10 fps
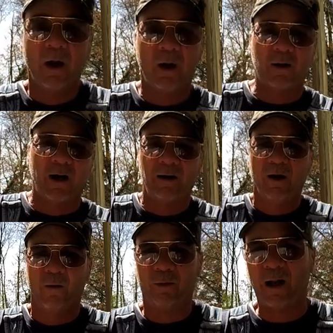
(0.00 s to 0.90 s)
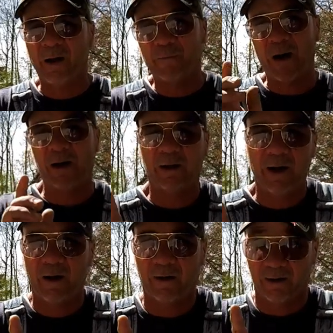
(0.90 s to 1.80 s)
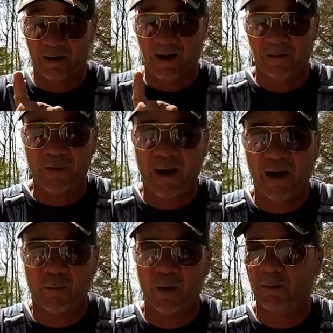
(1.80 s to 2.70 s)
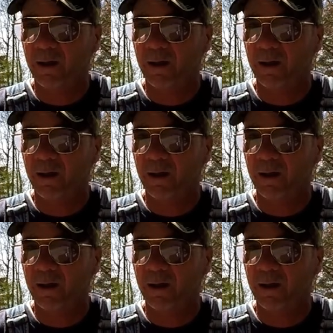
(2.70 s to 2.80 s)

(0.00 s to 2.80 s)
Okay, when I find an area like that where I'm